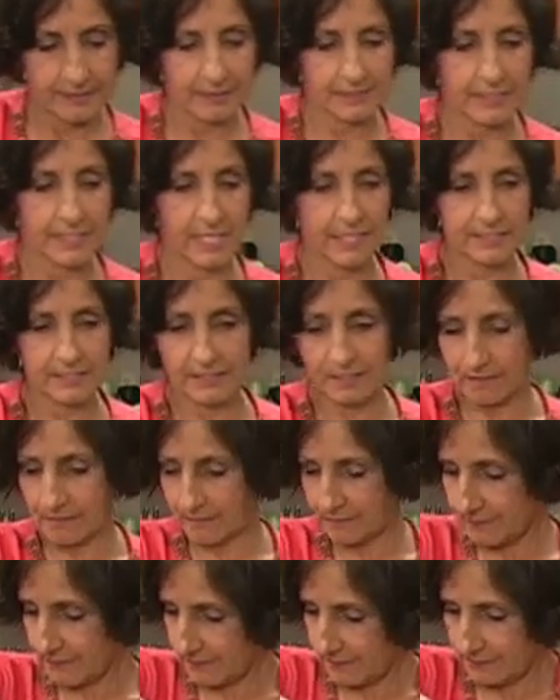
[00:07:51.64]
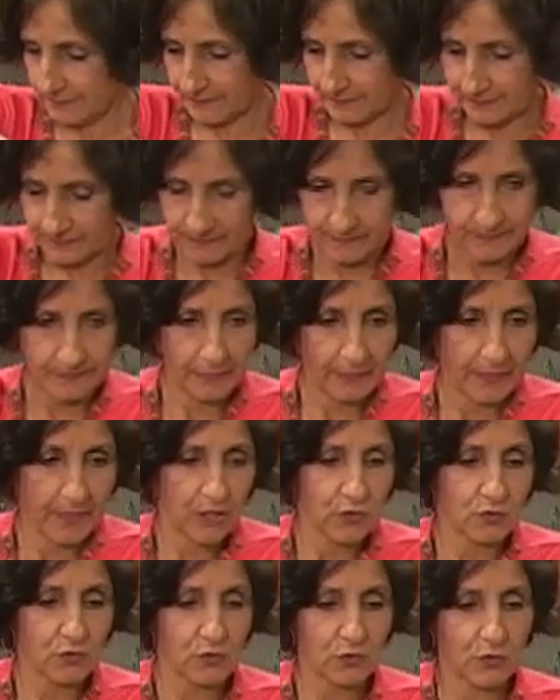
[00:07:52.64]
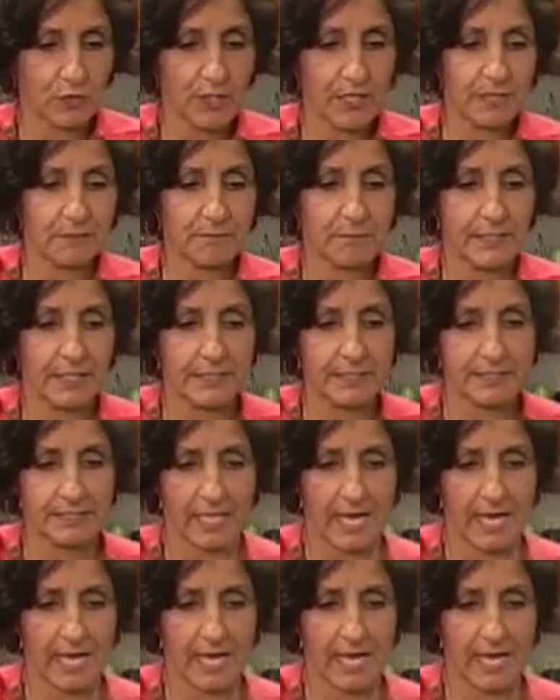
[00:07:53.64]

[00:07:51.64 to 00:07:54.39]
take some green beans